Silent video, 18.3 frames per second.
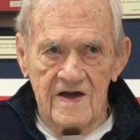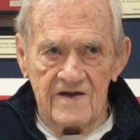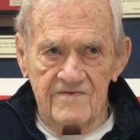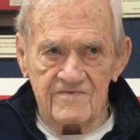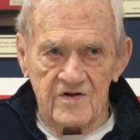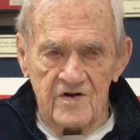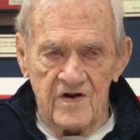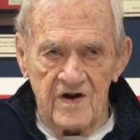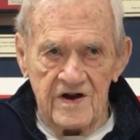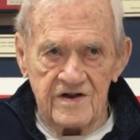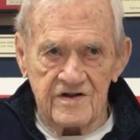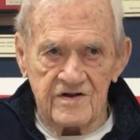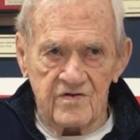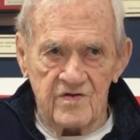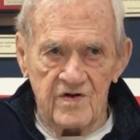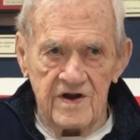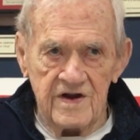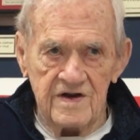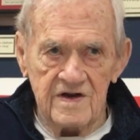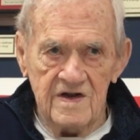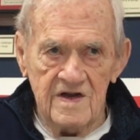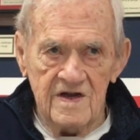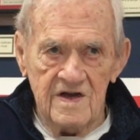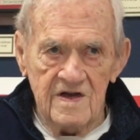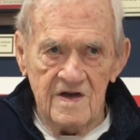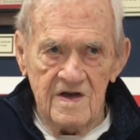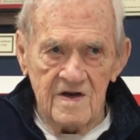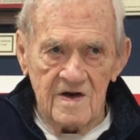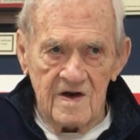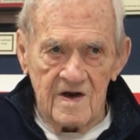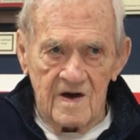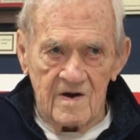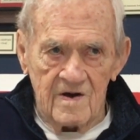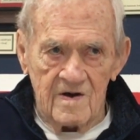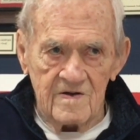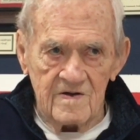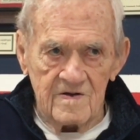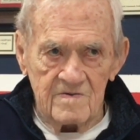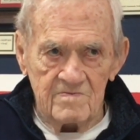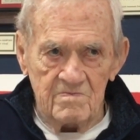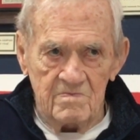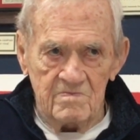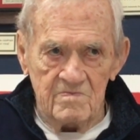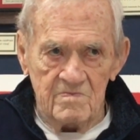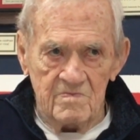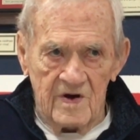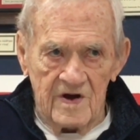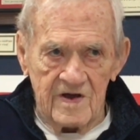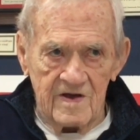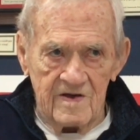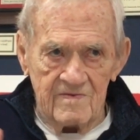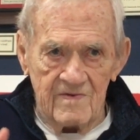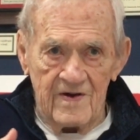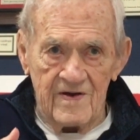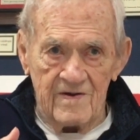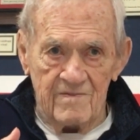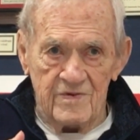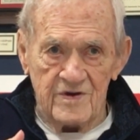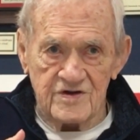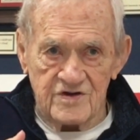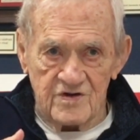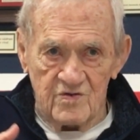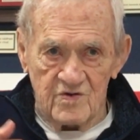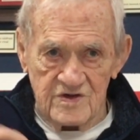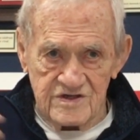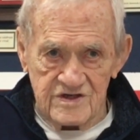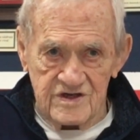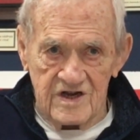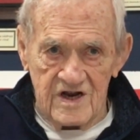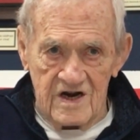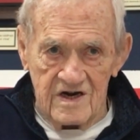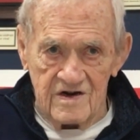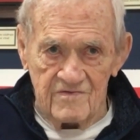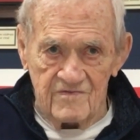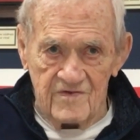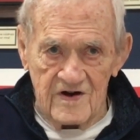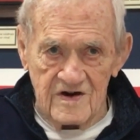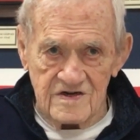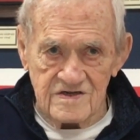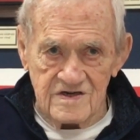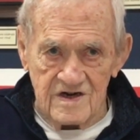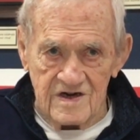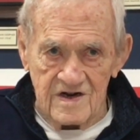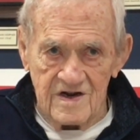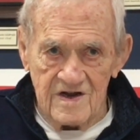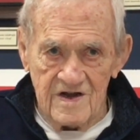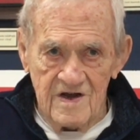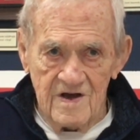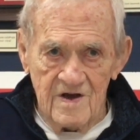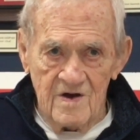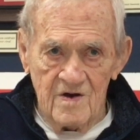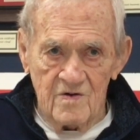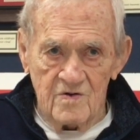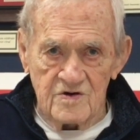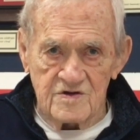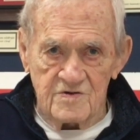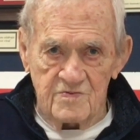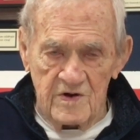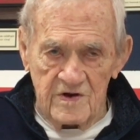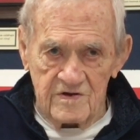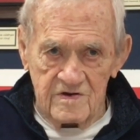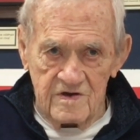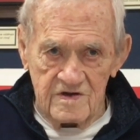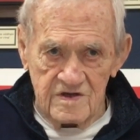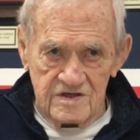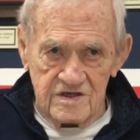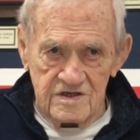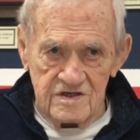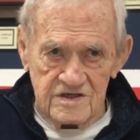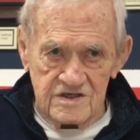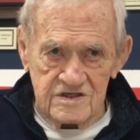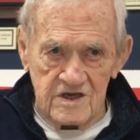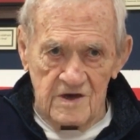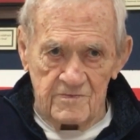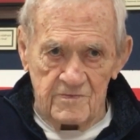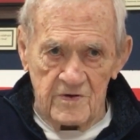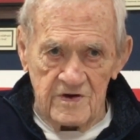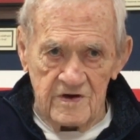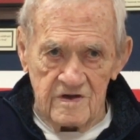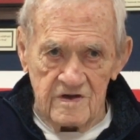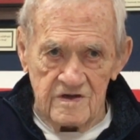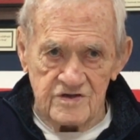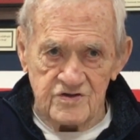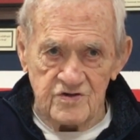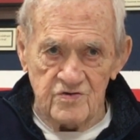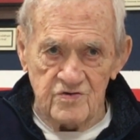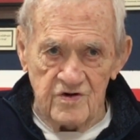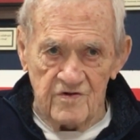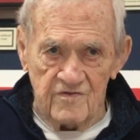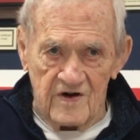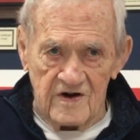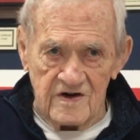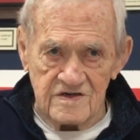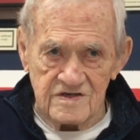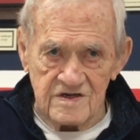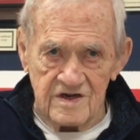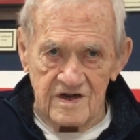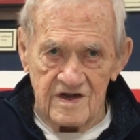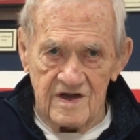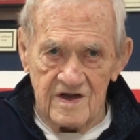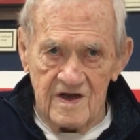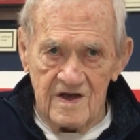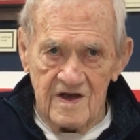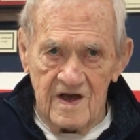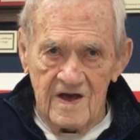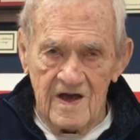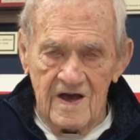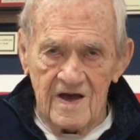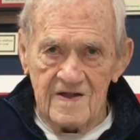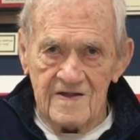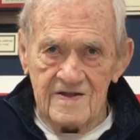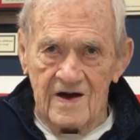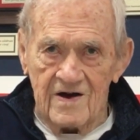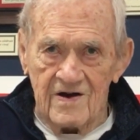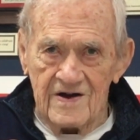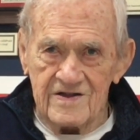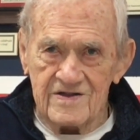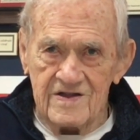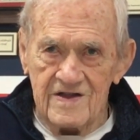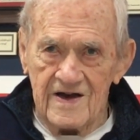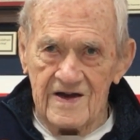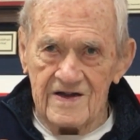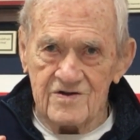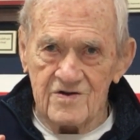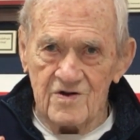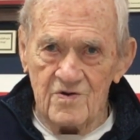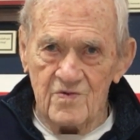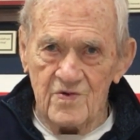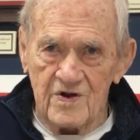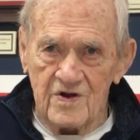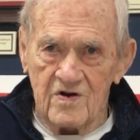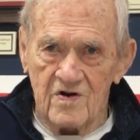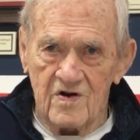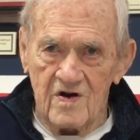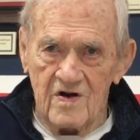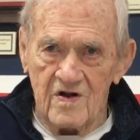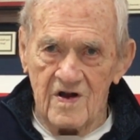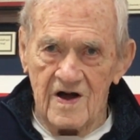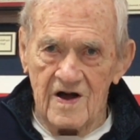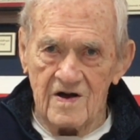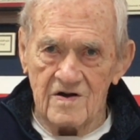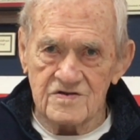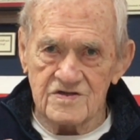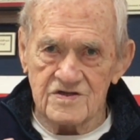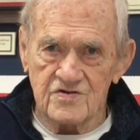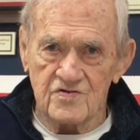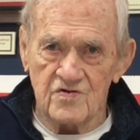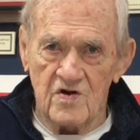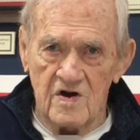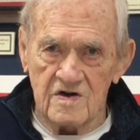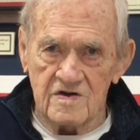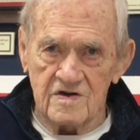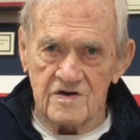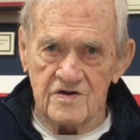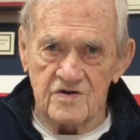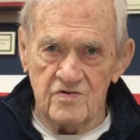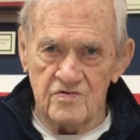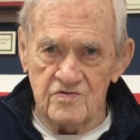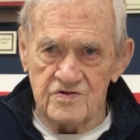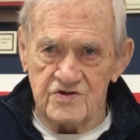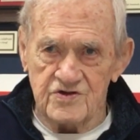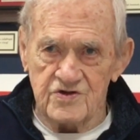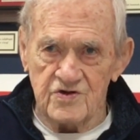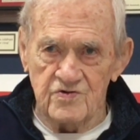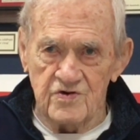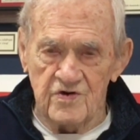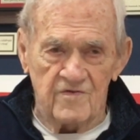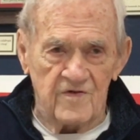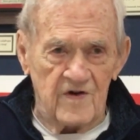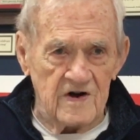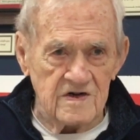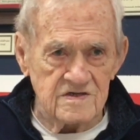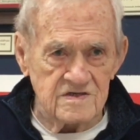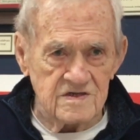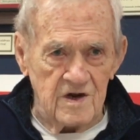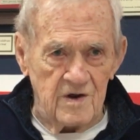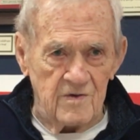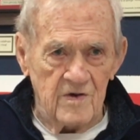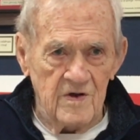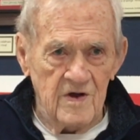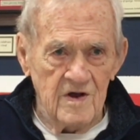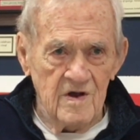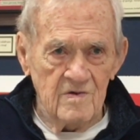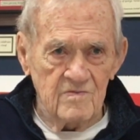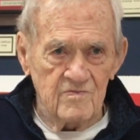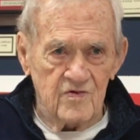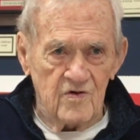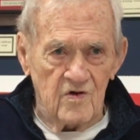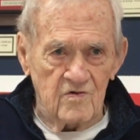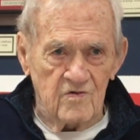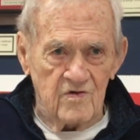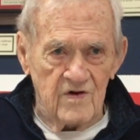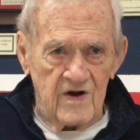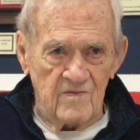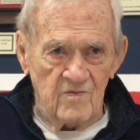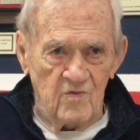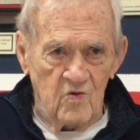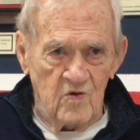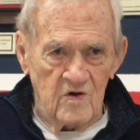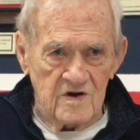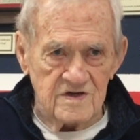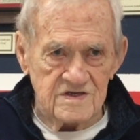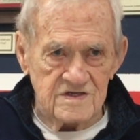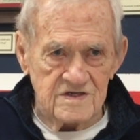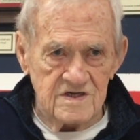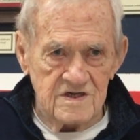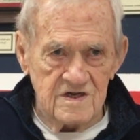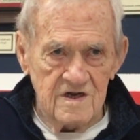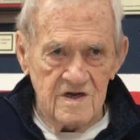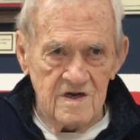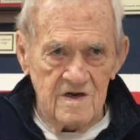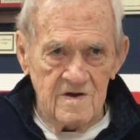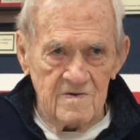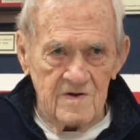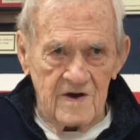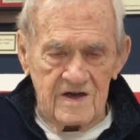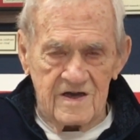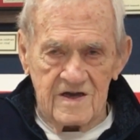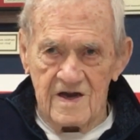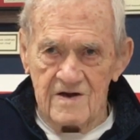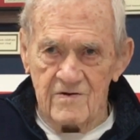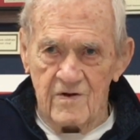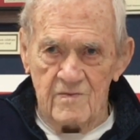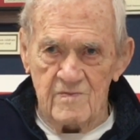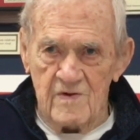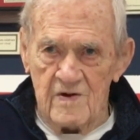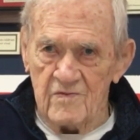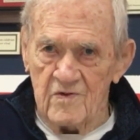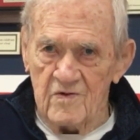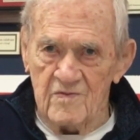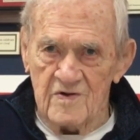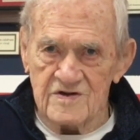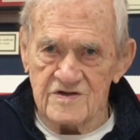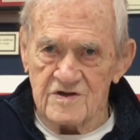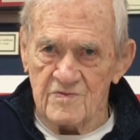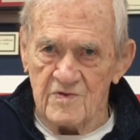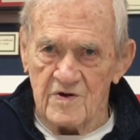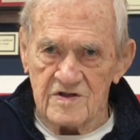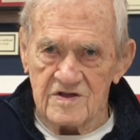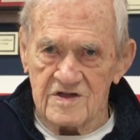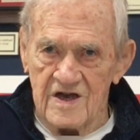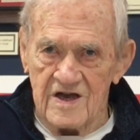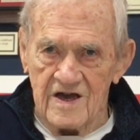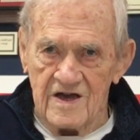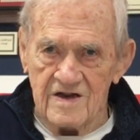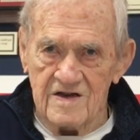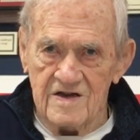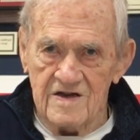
after ninth grade, my ambition was to get into varsity, which meant a step into the junior varsity. Now, I don't recall how strong the junior varsity program was. I can't remember much about that,